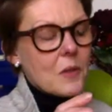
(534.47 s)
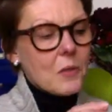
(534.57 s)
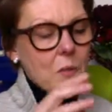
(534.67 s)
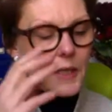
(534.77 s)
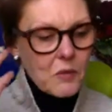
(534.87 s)

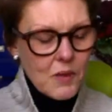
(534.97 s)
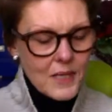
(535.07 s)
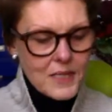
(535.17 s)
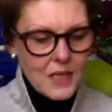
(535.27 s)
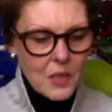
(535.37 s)
when you're
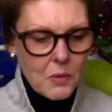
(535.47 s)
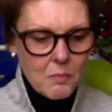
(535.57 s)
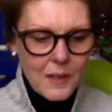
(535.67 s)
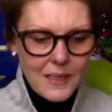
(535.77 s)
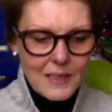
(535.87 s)
writing, you
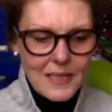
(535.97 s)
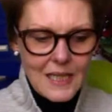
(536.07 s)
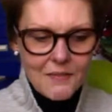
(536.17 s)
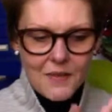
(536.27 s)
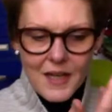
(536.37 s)
might
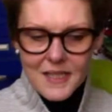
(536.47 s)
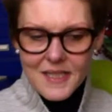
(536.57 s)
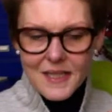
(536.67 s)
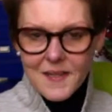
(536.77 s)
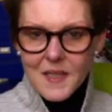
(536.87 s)
leave
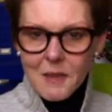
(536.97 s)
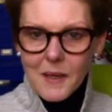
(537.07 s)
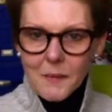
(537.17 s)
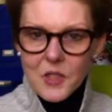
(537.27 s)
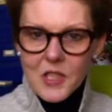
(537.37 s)
ideas that you
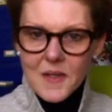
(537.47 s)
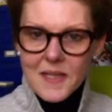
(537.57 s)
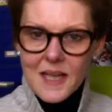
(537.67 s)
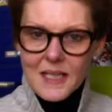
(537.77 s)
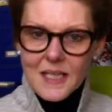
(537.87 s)
might want to use
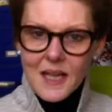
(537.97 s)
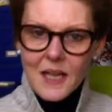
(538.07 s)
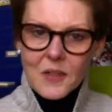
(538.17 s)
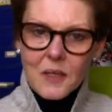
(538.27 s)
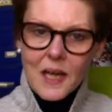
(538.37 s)
later,
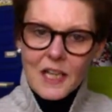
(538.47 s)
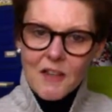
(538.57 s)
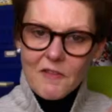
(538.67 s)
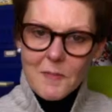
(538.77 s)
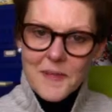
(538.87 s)
and you kind of
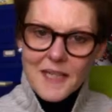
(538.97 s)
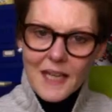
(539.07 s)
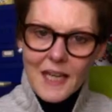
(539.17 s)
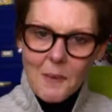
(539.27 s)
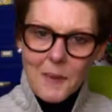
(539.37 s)
have them
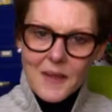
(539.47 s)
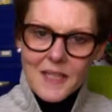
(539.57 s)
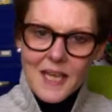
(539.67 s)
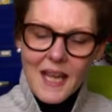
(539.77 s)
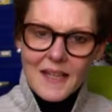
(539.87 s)
sticking up in the
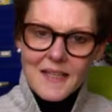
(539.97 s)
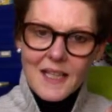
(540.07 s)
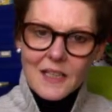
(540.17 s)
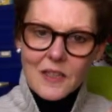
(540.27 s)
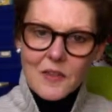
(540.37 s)
text
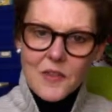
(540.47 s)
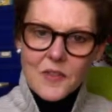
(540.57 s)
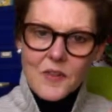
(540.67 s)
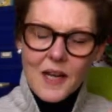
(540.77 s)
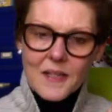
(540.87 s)
like loose
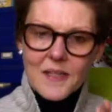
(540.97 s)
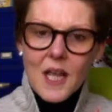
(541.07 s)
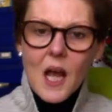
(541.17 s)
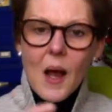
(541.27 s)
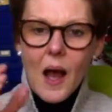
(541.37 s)
threads.
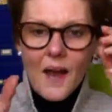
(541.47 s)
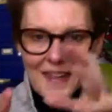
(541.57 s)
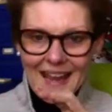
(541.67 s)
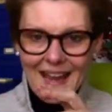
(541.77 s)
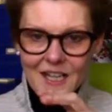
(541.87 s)
At
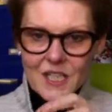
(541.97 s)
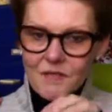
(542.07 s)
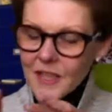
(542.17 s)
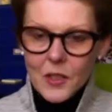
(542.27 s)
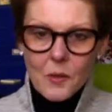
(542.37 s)
the end, if
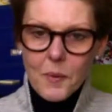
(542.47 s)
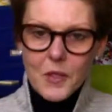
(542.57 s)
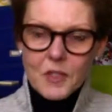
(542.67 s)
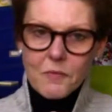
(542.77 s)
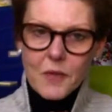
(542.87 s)
they're not
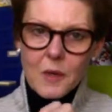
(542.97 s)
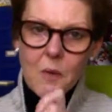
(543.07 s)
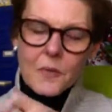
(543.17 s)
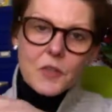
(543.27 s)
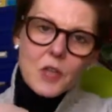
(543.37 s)
part of what you
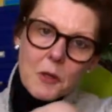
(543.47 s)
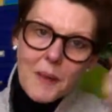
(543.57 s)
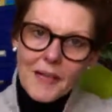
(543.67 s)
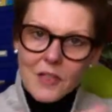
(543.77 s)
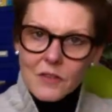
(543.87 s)
want, go back